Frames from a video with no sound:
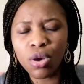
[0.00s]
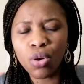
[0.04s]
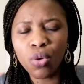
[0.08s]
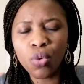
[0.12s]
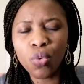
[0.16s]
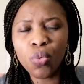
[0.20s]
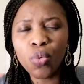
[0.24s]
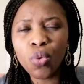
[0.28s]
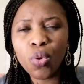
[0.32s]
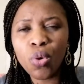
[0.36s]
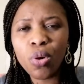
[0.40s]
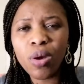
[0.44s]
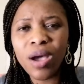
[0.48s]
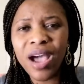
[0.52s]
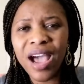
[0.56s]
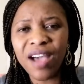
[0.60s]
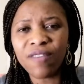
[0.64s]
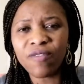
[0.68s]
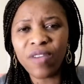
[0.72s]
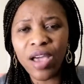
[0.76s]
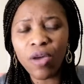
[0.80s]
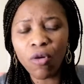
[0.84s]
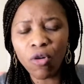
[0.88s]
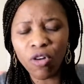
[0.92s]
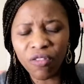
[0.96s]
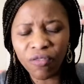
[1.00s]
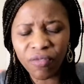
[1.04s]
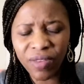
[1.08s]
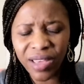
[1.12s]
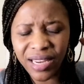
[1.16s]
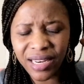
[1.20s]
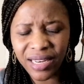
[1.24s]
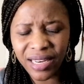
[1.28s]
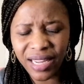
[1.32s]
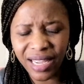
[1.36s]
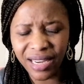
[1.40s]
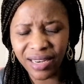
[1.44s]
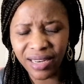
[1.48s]
Who have I
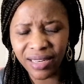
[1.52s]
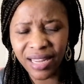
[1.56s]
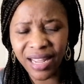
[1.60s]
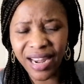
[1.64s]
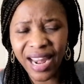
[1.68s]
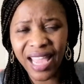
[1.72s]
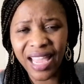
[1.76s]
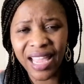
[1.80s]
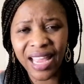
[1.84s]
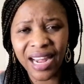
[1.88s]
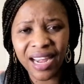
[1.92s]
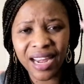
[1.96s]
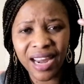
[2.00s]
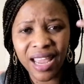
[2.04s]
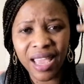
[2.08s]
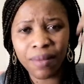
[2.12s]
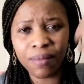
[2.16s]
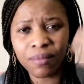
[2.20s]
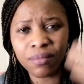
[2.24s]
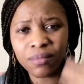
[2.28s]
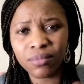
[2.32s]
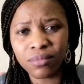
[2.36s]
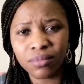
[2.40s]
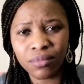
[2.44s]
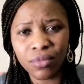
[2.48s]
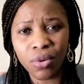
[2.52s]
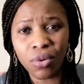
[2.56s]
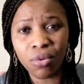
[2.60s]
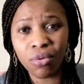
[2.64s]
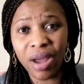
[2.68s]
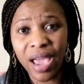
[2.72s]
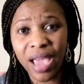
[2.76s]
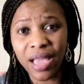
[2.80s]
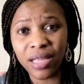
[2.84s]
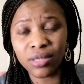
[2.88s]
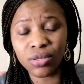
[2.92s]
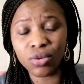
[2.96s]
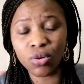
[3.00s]
offended that I claim
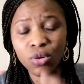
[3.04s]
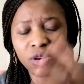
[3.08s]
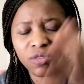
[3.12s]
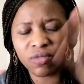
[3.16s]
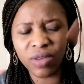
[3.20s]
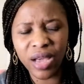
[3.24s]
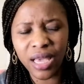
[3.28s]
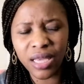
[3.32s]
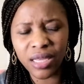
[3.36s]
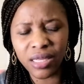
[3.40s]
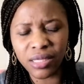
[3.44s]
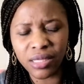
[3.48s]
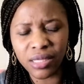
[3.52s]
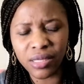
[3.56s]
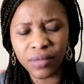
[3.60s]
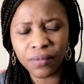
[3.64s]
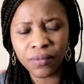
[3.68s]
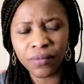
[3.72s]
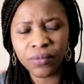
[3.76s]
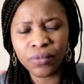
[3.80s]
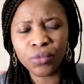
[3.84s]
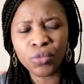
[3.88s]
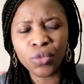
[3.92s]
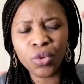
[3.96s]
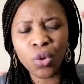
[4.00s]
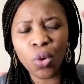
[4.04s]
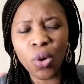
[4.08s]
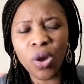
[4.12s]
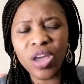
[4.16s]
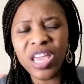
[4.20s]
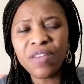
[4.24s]
right over it? Or